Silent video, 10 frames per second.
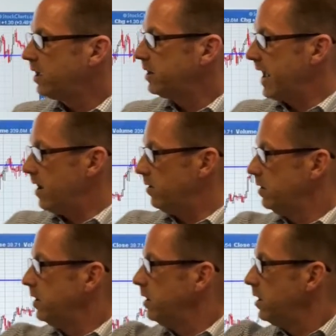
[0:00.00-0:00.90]
Now,
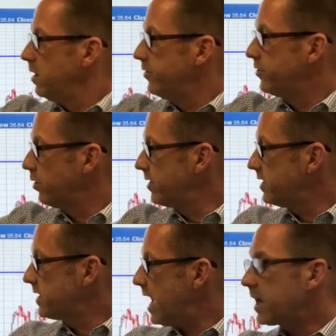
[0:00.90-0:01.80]
during the
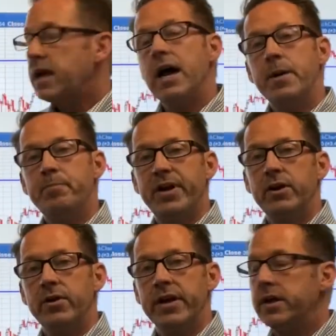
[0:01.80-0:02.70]
dot-com
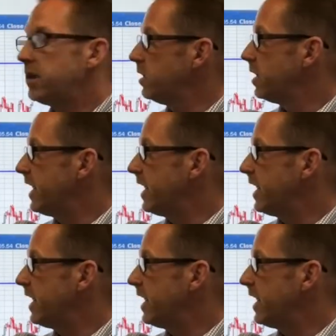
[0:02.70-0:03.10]
period,